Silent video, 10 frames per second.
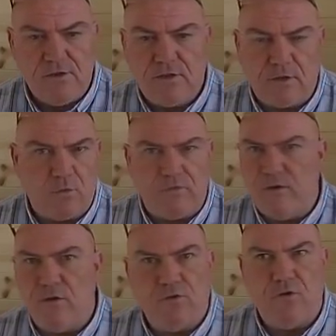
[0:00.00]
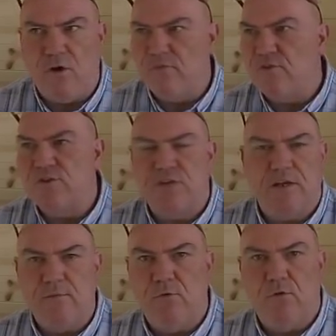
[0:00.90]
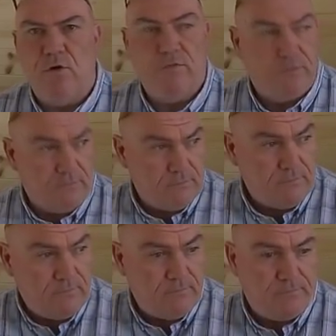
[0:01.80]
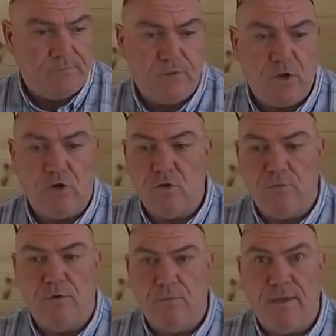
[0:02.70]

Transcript: done all the photographs, sent them all off. Got the lookbook